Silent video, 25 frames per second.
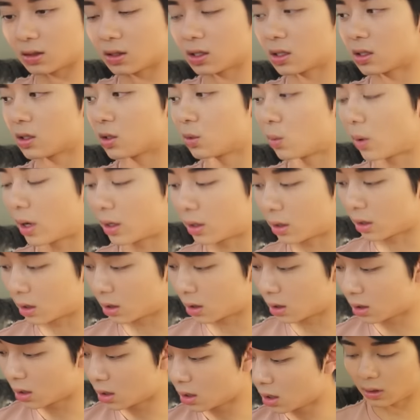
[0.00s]

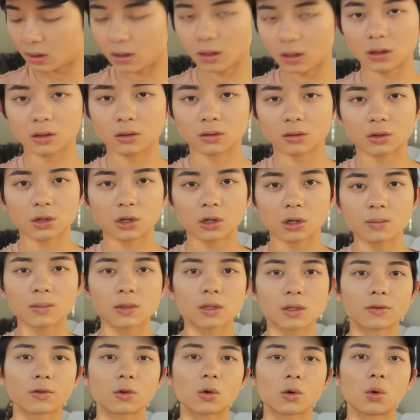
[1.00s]
sweater. In
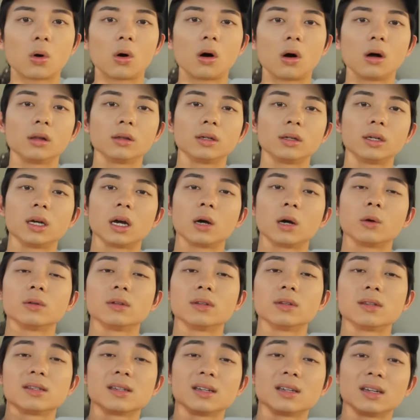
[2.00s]
terms of quality, I
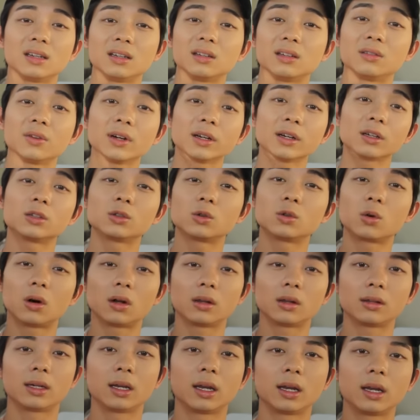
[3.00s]
would say it is very good
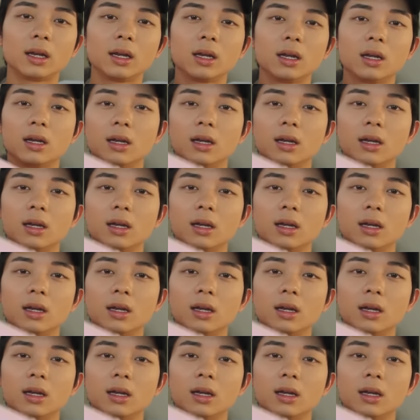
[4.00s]
quality.